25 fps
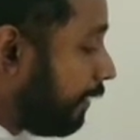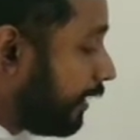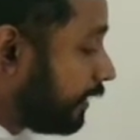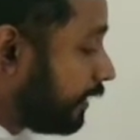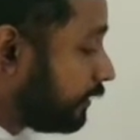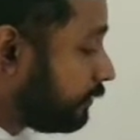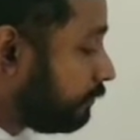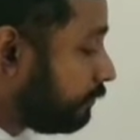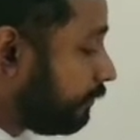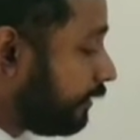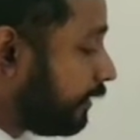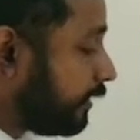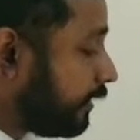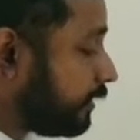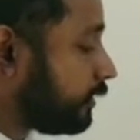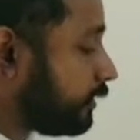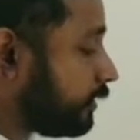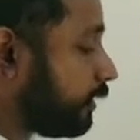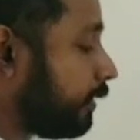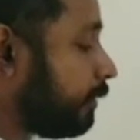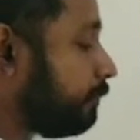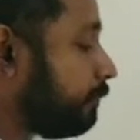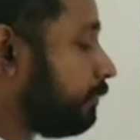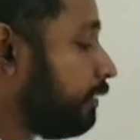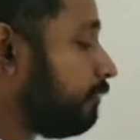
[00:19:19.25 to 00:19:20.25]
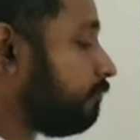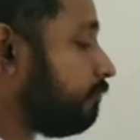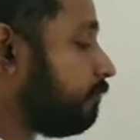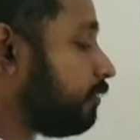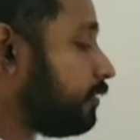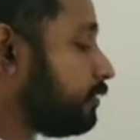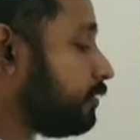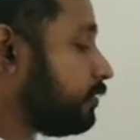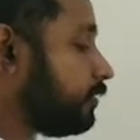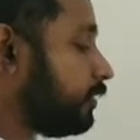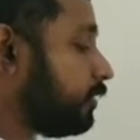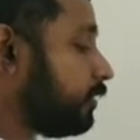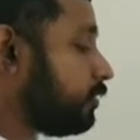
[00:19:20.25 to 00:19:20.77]
x minus 7 by
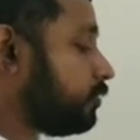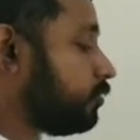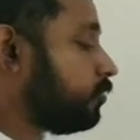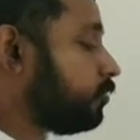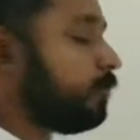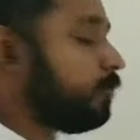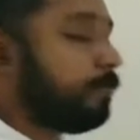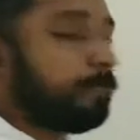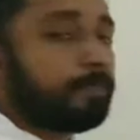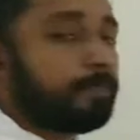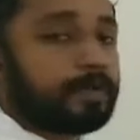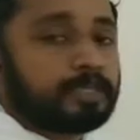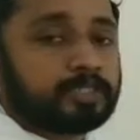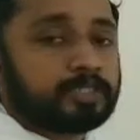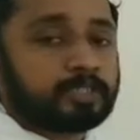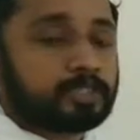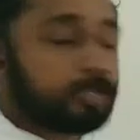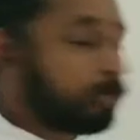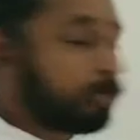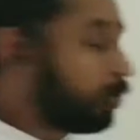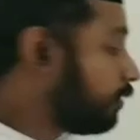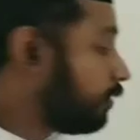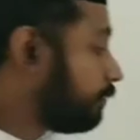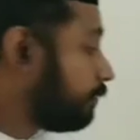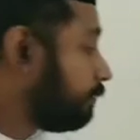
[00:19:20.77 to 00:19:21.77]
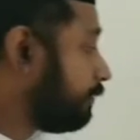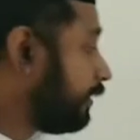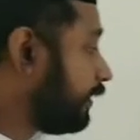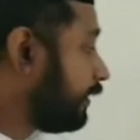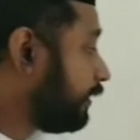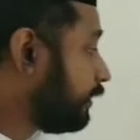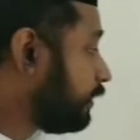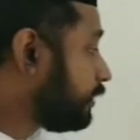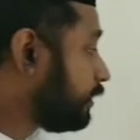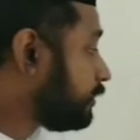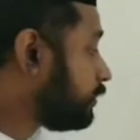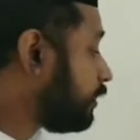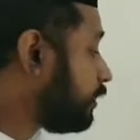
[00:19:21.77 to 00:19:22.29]
4 is equal to plus or
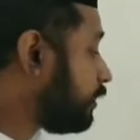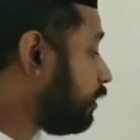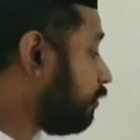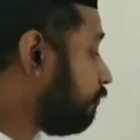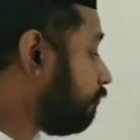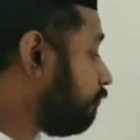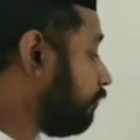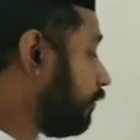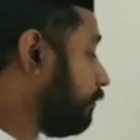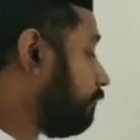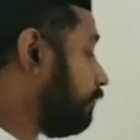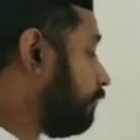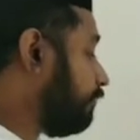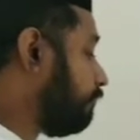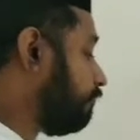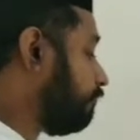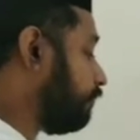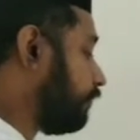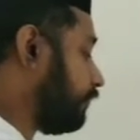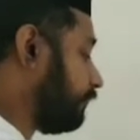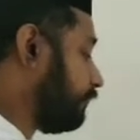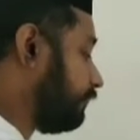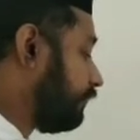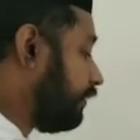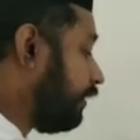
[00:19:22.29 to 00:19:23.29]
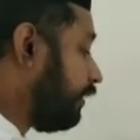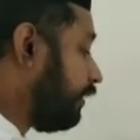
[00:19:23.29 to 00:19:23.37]
minus 5 by 4,